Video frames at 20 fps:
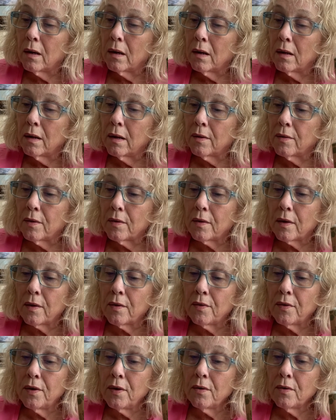This is a
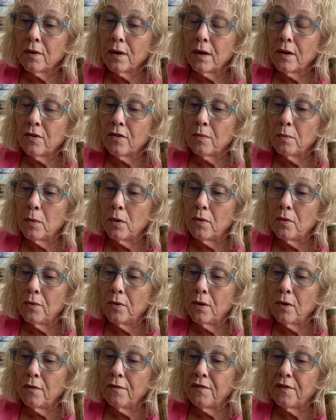silky smooth,
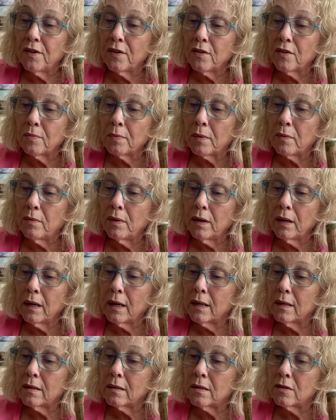no frills, but really
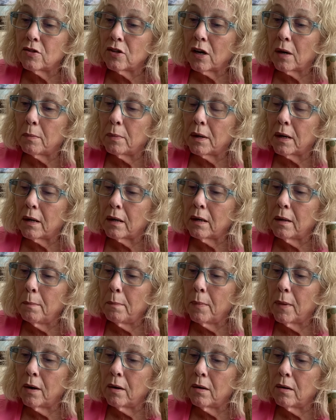gets the job done. Lip
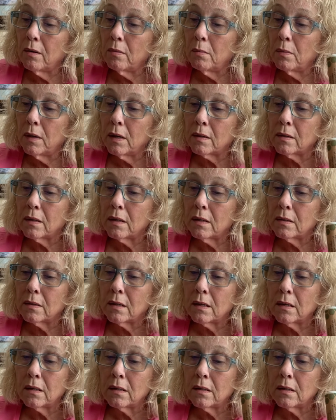balm. It's, it's,
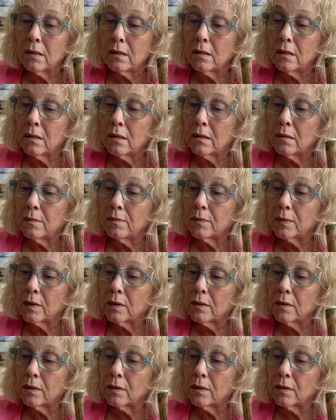a, uh, um,